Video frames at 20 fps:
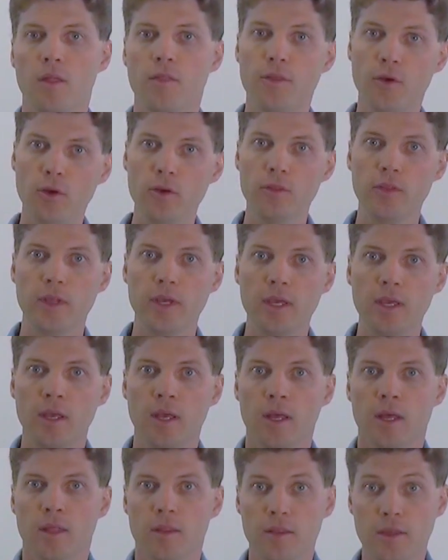
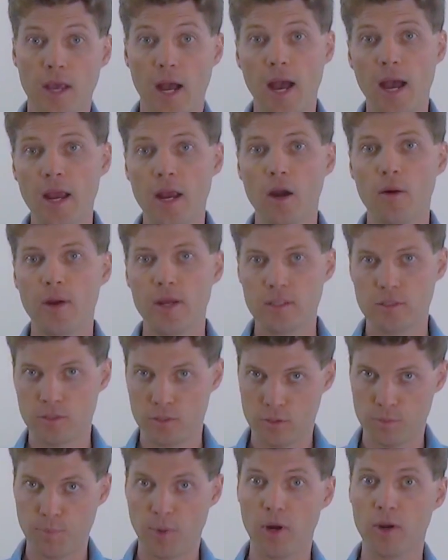Thirdly, the IRS,
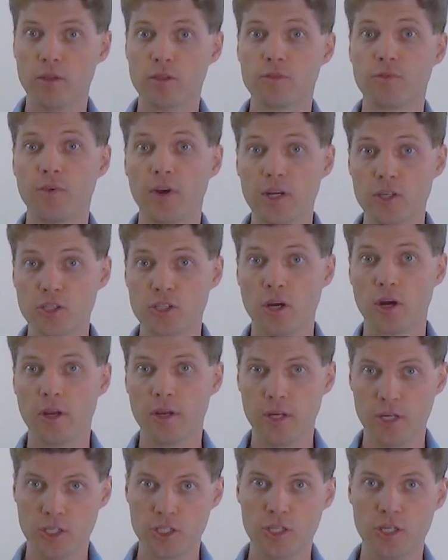as part of this Fresh Start
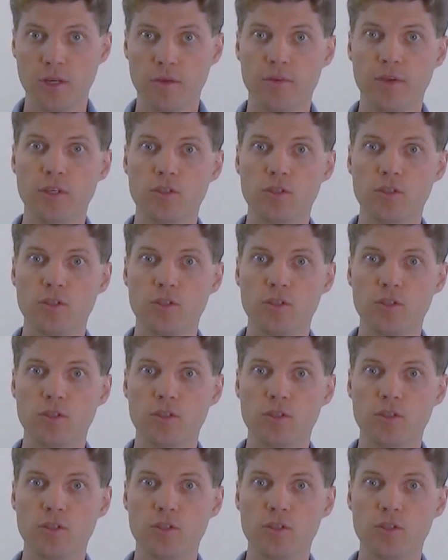Initiative,